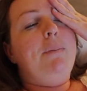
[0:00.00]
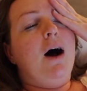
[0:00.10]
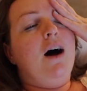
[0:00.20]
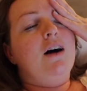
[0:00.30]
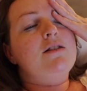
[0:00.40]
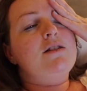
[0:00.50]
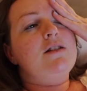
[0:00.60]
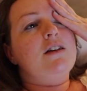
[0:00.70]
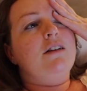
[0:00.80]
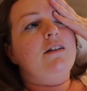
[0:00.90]

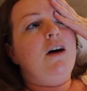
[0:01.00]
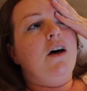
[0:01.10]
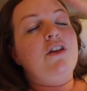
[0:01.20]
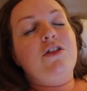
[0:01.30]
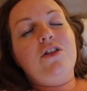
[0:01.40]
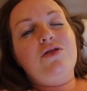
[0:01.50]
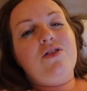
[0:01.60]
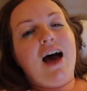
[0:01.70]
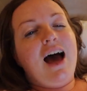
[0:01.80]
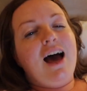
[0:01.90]
But other
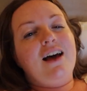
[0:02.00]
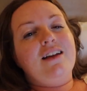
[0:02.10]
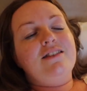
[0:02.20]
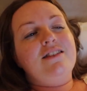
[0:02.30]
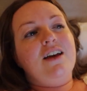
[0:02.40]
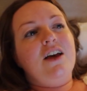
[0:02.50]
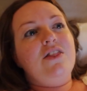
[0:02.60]
than that,